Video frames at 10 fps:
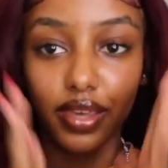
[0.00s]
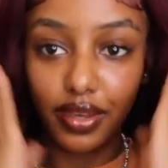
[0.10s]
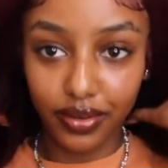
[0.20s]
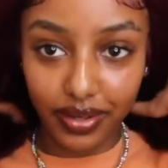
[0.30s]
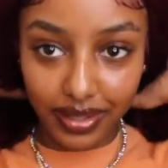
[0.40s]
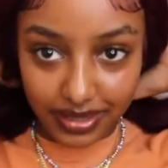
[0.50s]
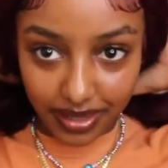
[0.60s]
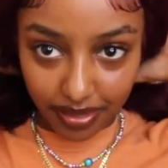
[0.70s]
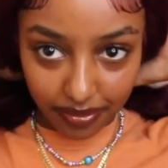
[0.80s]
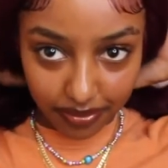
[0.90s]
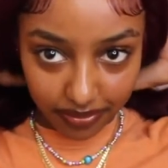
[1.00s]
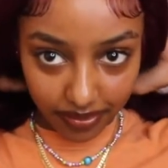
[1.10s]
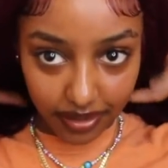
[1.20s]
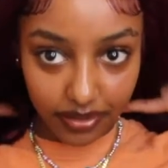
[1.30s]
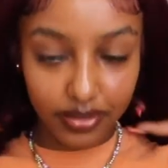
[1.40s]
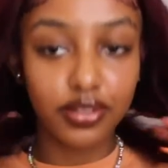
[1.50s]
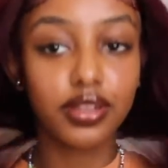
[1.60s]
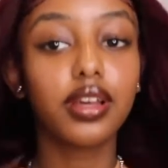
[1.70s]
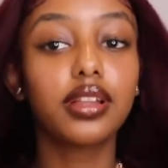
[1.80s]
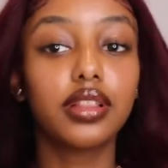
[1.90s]
Here is the
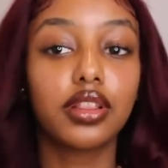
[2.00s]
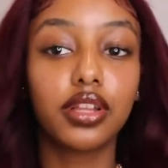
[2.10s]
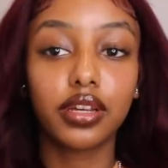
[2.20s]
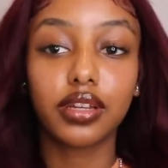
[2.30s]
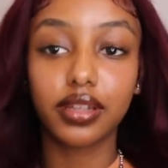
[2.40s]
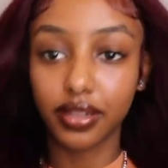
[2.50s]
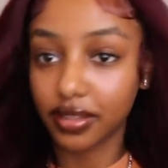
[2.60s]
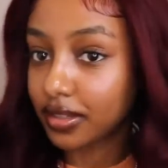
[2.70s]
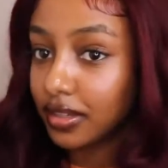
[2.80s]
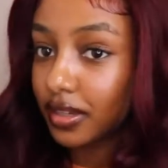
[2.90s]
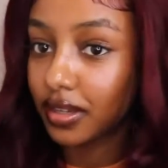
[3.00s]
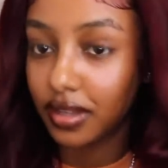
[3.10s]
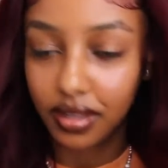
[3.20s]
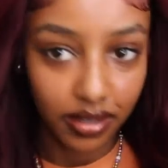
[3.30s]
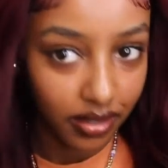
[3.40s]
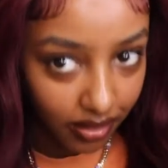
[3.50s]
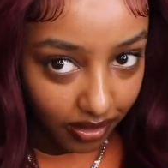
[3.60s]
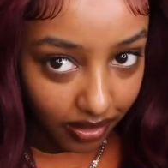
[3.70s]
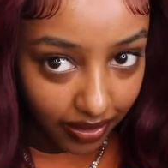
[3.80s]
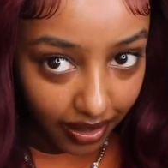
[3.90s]
final look.
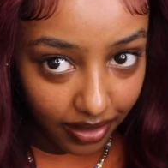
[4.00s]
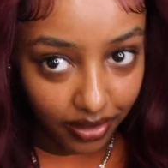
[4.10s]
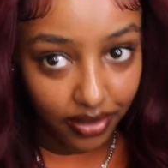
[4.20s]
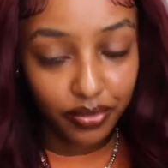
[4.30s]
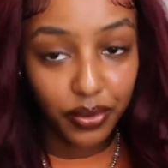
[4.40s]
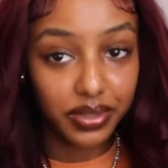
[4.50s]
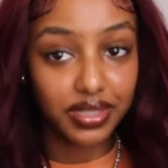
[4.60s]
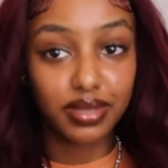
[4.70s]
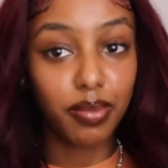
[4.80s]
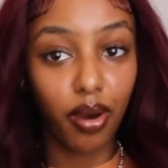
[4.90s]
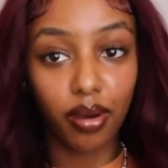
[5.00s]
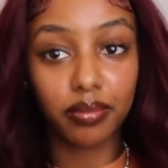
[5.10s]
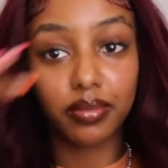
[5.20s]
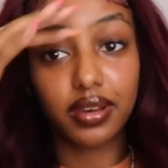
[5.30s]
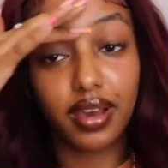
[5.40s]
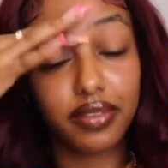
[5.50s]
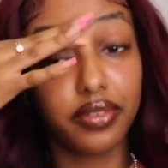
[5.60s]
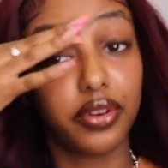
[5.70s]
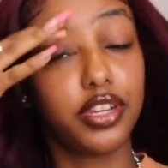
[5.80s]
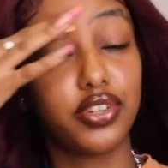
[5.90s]
The hair, of course, is bomb. I've
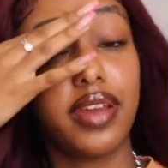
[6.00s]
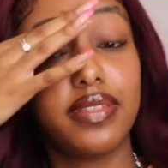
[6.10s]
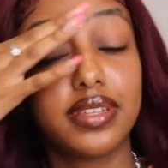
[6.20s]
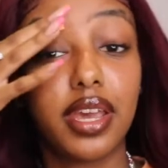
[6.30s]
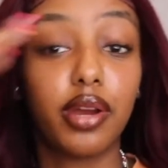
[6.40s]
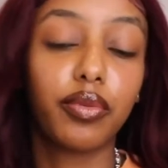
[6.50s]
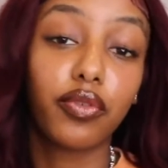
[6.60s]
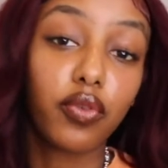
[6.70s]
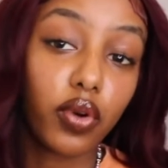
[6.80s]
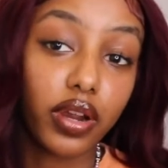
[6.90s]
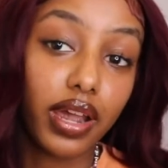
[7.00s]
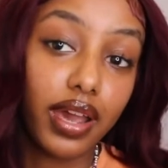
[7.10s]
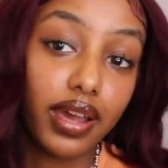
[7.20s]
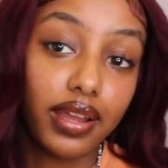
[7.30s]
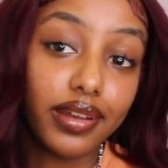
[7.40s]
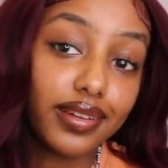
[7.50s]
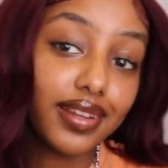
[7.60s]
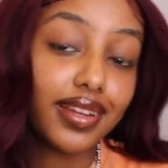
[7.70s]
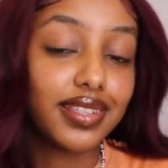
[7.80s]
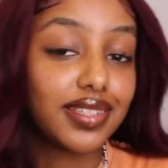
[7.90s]
already tried this hair before and
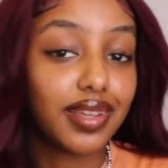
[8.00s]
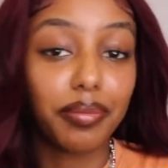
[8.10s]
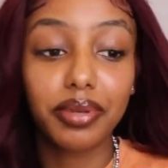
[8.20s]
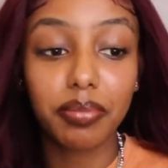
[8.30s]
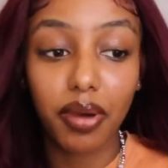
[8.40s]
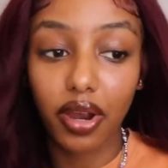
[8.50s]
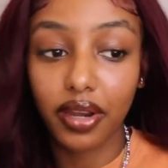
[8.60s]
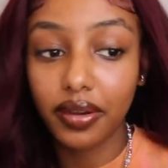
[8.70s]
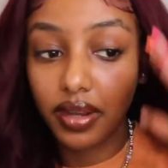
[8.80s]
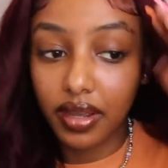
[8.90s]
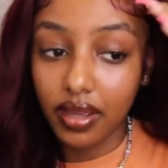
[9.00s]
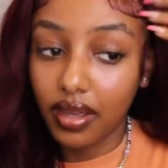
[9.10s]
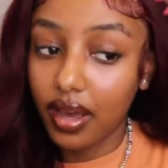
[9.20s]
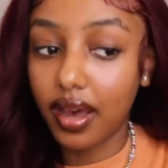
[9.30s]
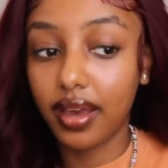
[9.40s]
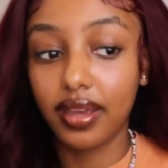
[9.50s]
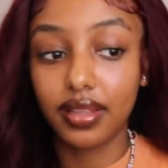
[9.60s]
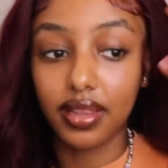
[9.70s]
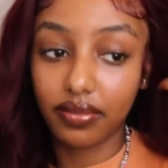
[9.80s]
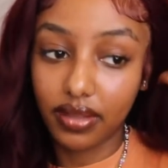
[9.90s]
it's up to par. I
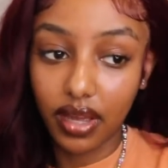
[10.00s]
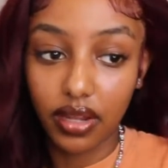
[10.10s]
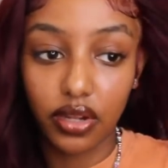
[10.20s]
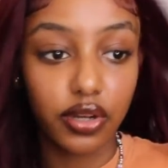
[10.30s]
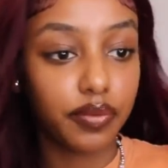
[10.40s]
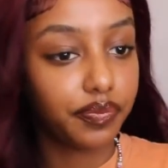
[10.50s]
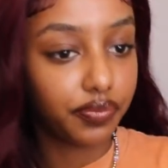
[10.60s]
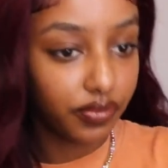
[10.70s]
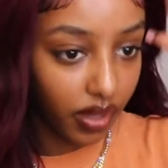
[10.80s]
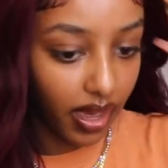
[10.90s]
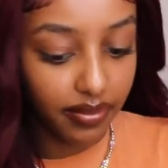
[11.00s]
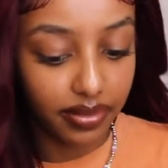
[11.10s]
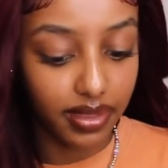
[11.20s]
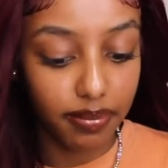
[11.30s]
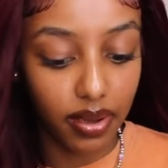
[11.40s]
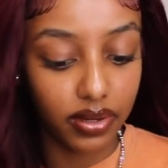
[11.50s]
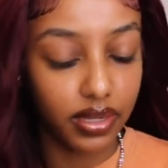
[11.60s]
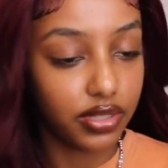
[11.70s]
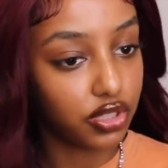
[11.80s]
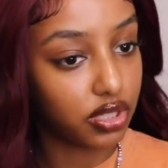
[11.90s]
love the color. Everything about it
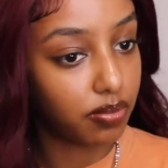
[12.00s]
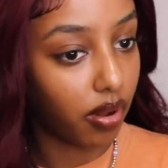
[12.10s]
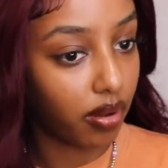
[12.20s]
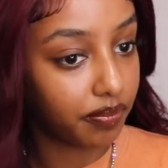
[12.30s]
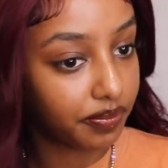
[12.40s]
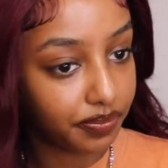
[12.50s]
is just bomb.